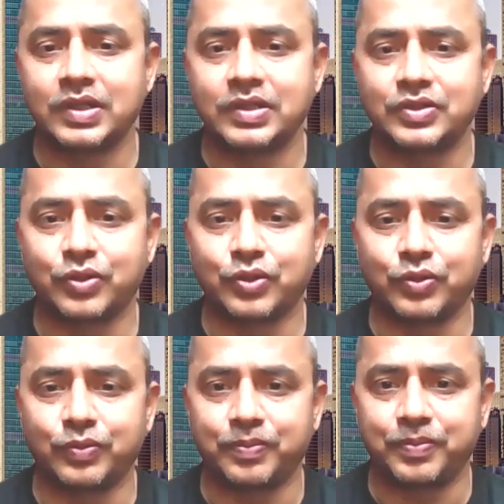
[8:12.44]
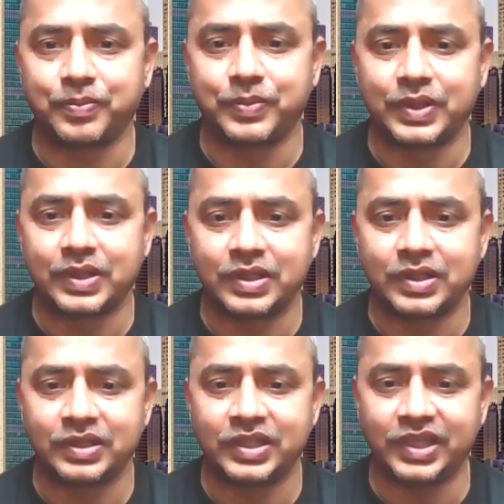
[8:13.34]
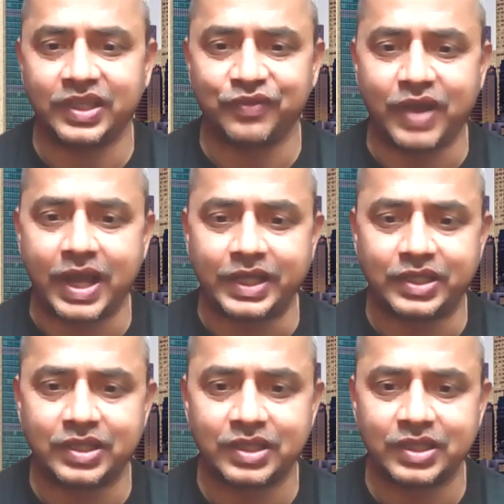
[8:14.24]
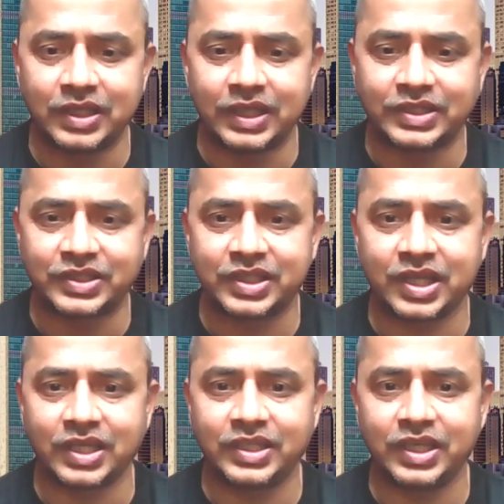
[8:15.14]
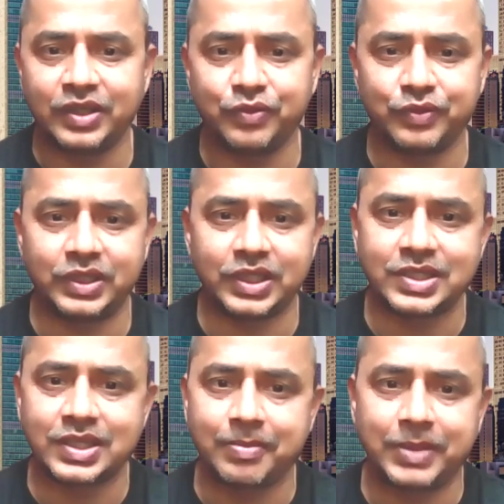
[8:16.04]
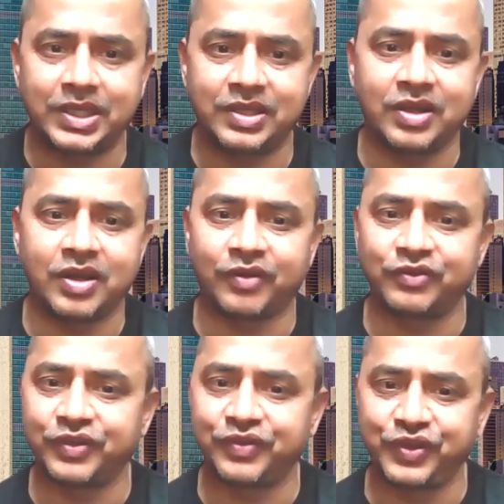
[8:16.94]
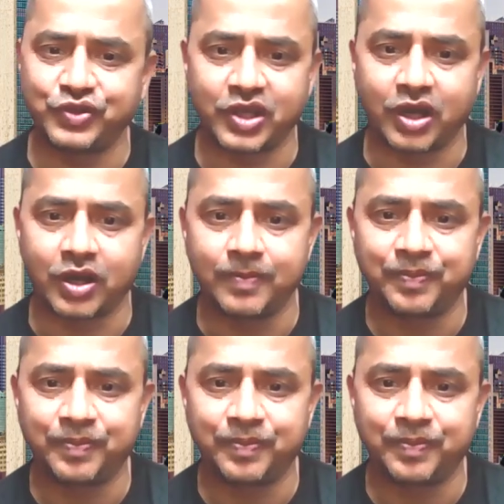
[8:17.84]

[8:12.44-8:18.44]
So the invite, let's continue with the Summit of the Future.